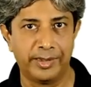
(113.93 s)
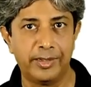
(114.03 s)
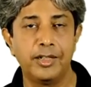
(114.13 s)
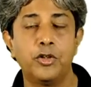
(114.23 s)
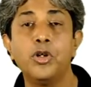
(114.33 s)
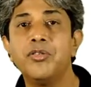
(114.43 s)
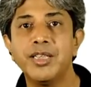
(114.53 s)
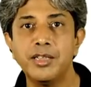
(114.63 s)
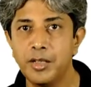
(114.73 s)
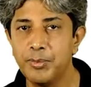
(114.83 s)
There are a lot of
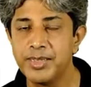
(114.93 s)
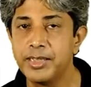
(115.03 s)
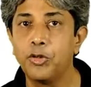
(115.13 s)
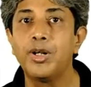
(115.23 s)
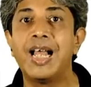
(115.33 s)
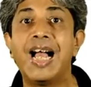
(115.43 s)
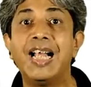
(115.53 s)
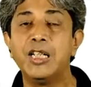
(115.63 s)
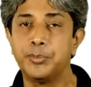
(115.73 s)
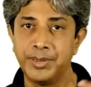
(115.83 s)
other numbers that all
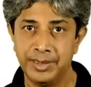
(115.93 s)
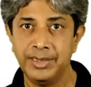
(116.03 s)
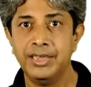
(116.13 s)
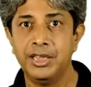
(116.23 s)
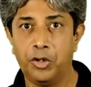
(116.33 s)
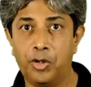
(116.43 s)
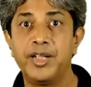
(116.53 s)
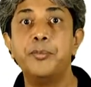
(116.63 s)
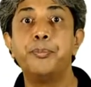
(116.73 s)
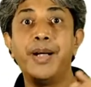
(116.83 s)
add up or
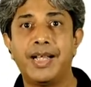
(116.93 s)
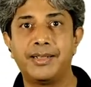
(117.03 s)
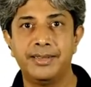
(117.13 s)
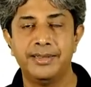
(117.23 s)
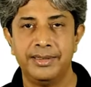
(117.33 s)
impact